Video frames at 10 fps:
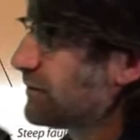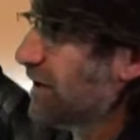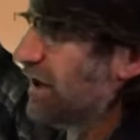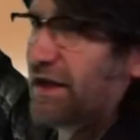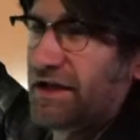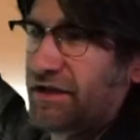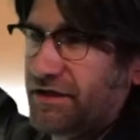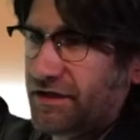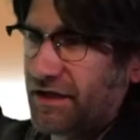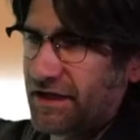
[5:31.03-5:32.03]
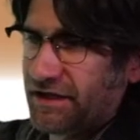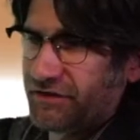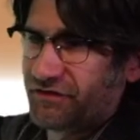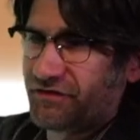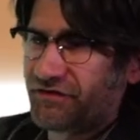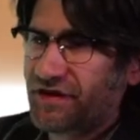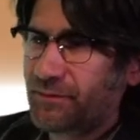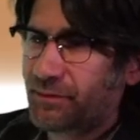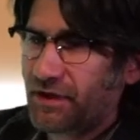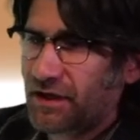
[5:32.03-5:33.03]
a
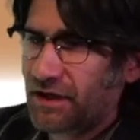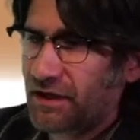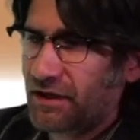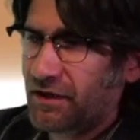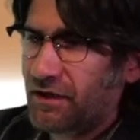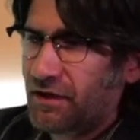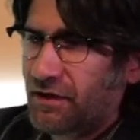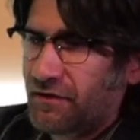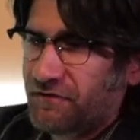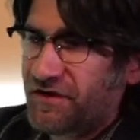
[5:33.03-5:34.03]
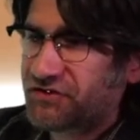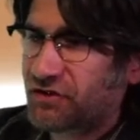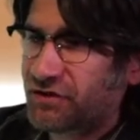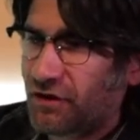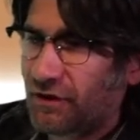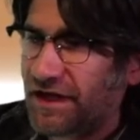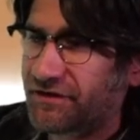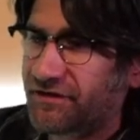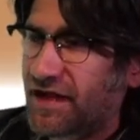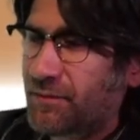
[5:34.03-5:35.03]
steep feature in the
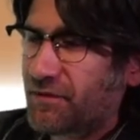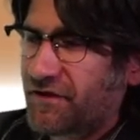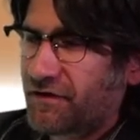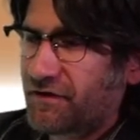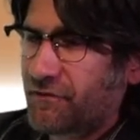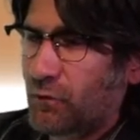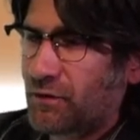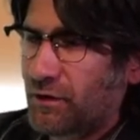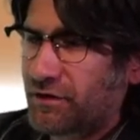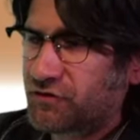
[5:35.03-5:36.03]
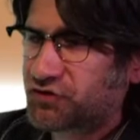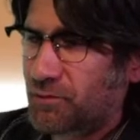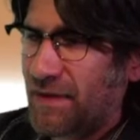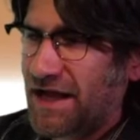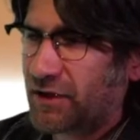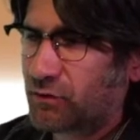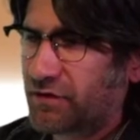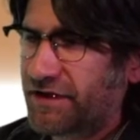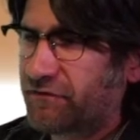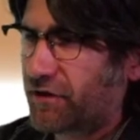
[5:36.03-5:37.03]
landscape, with dramatic
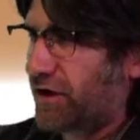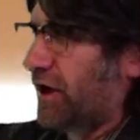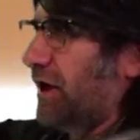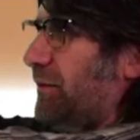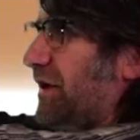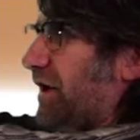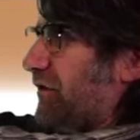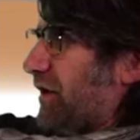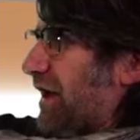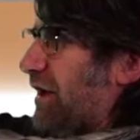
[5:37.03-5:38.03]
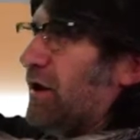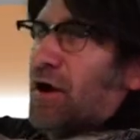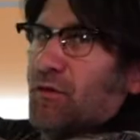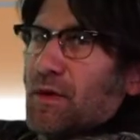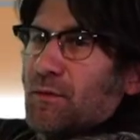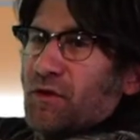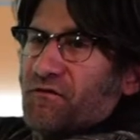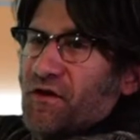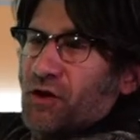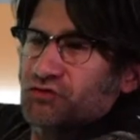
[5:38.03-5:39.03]
relief right on it, because again, remember with a
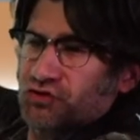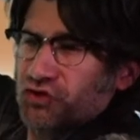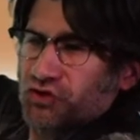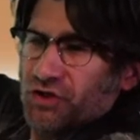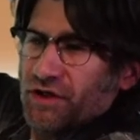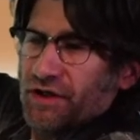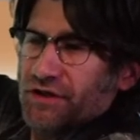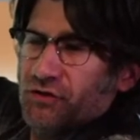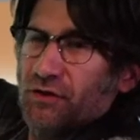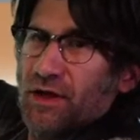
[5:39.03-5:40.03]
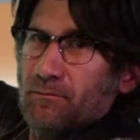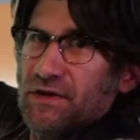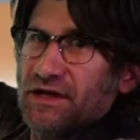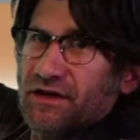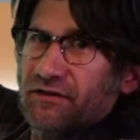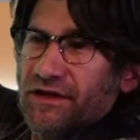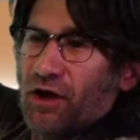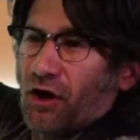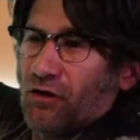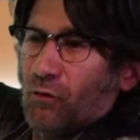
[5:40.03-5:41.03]
fault, you immediately
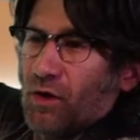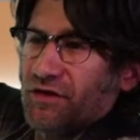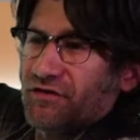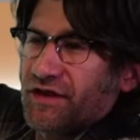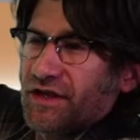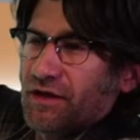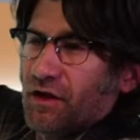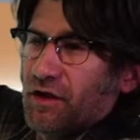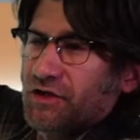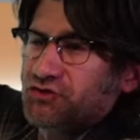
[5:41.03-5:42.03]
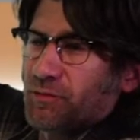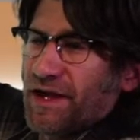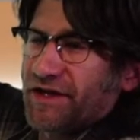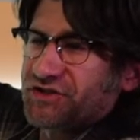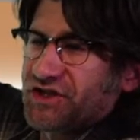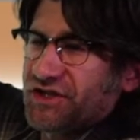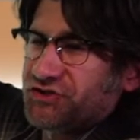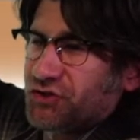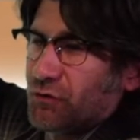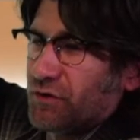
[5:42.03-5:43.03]
all at once get a dramatic change
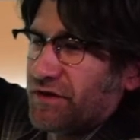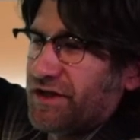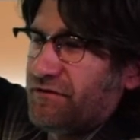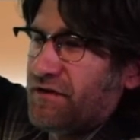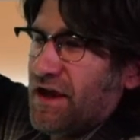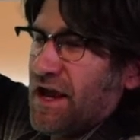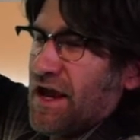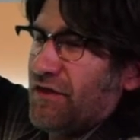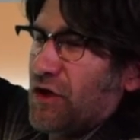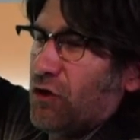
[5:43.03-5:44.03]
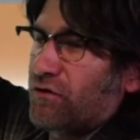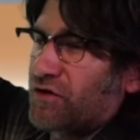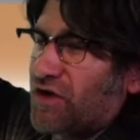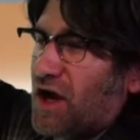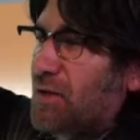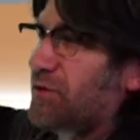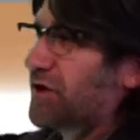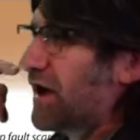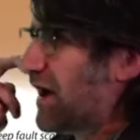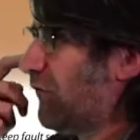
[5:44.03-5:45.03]
in the relief, and then over time you're going
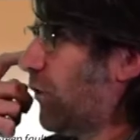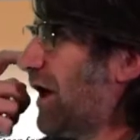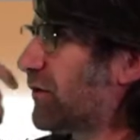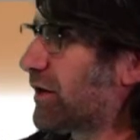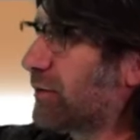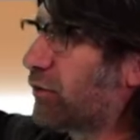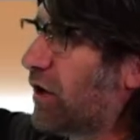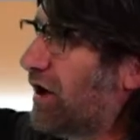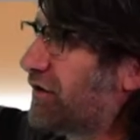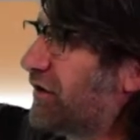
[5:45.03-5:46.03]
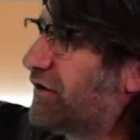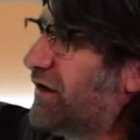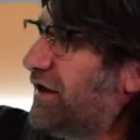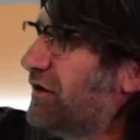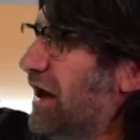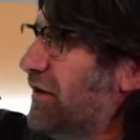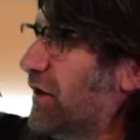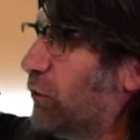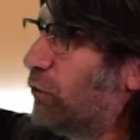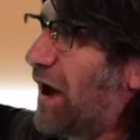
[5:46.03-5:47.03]
to have weathering processes that
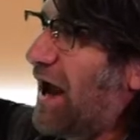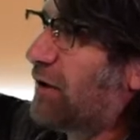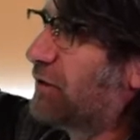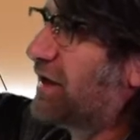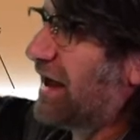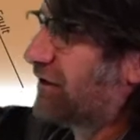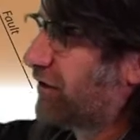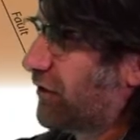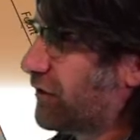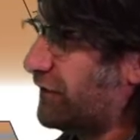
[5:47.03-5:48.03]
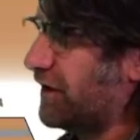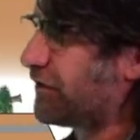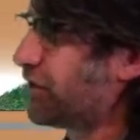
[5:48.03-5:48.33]
round that surface. So